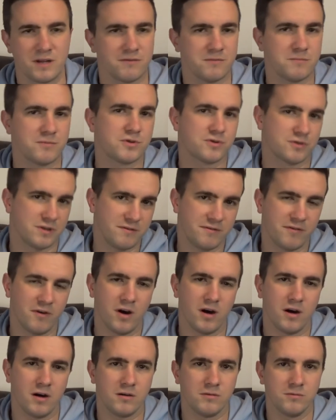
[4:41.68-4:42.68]
of them. Street
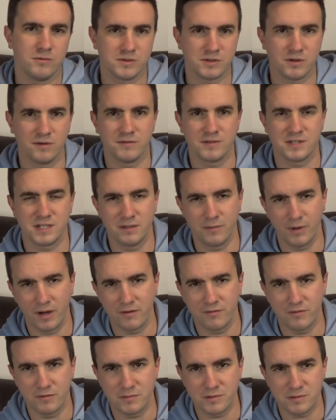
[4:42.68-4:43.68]
Fighter was obviously one
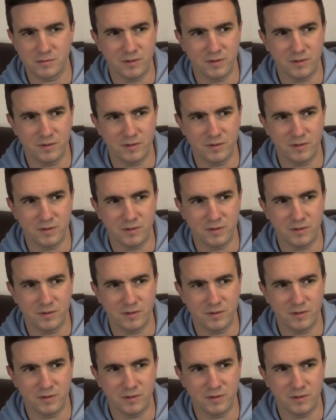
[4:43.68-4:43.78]
of them as